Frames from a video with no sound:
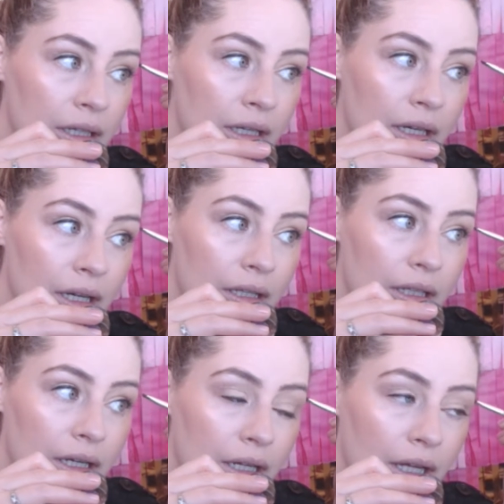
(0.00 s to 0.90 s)
and then
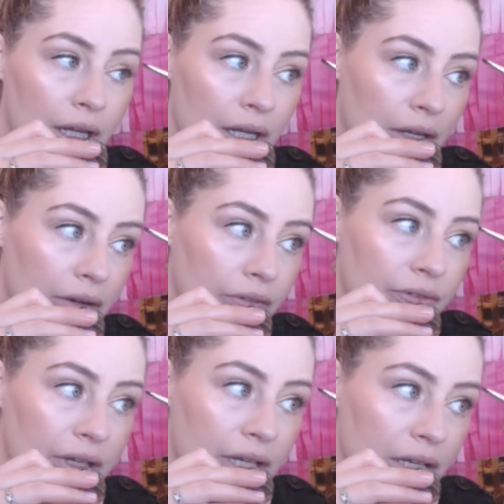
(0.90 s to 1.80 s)
I have
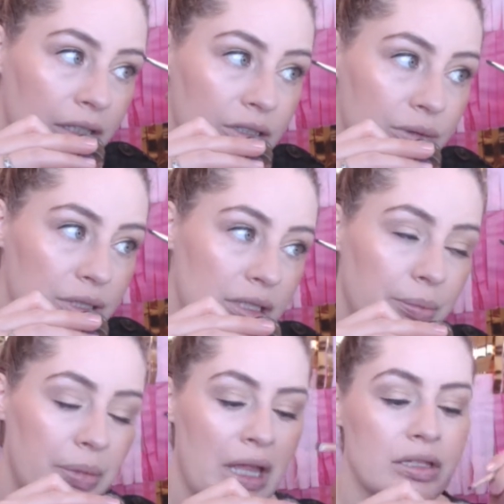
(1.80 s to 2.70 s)
a twist-up
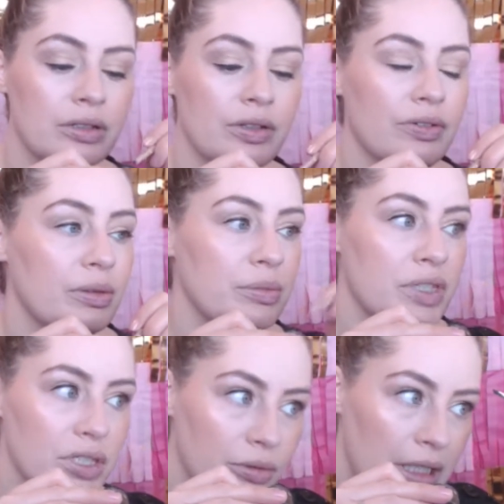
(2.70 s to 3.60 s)
pencil from
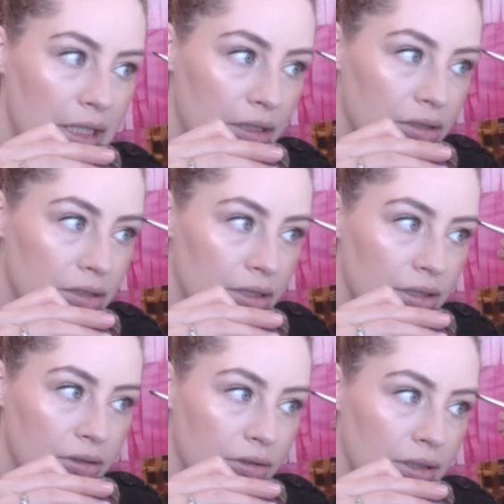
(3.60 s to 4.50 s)
Zooey, or
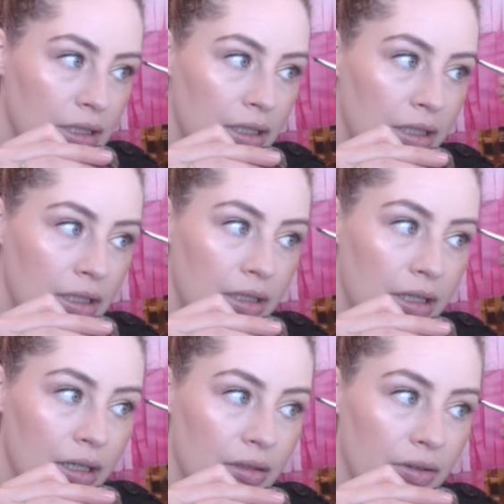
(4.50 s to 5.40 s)
Zoo,
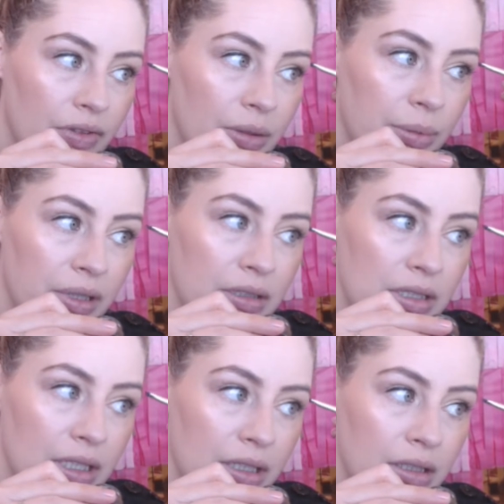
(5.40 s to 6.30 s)
however you pronounce it.